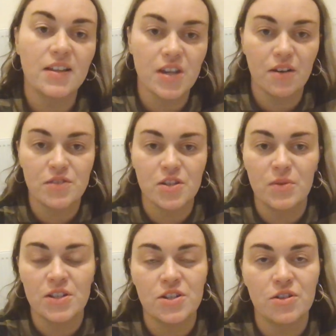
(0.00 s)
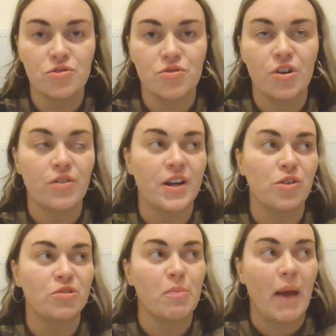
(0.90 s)
So if someone's done a drawing
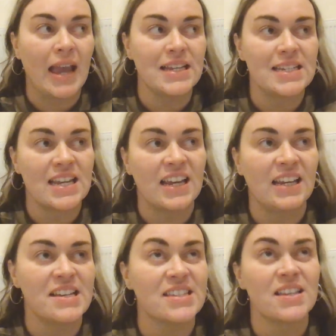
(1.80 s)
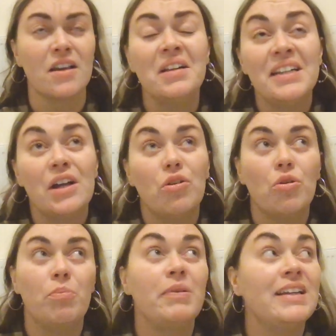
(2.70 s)
or a painting, it's
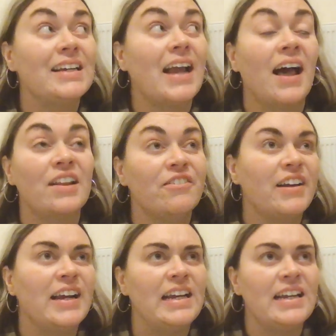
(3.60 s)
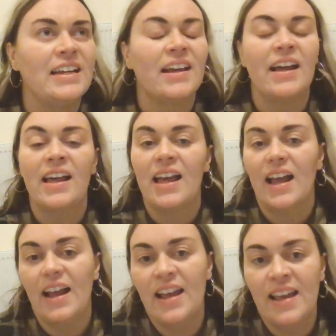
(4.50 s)
up in a gallery,
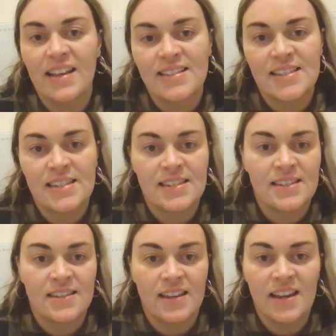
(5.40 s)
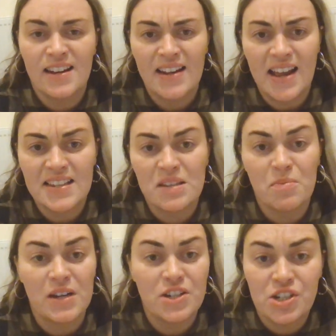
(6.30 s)
it's in an
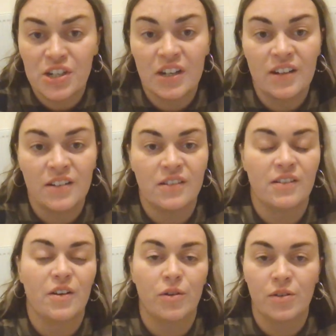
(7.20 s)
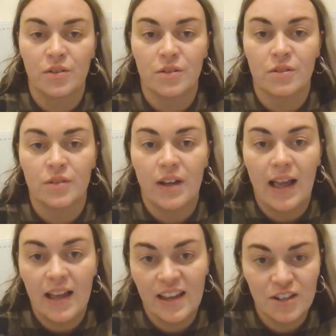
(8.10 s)
exhibition, or
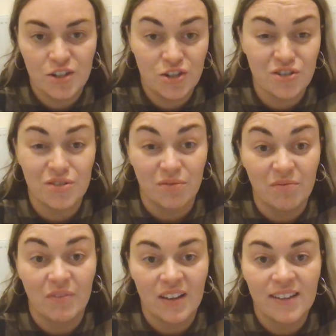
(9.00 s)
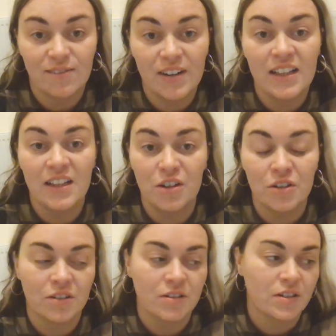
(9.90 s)
it's just really
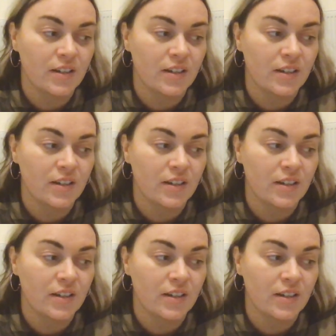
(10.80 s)
good,